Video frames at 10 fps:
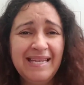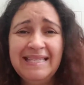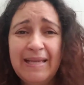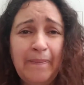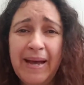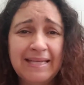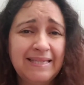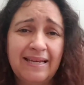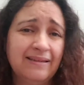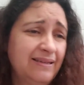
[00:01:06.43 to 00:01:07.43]
se
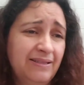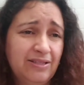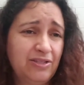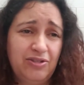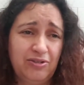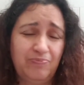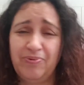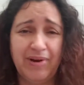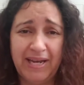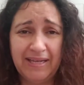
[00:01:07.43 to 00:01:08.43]
pasan in the
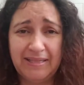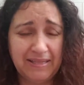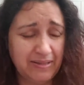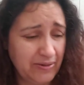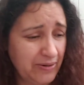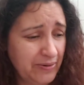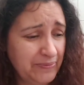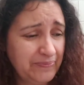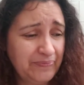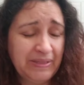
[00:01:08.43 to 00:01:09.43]
pranks, you know?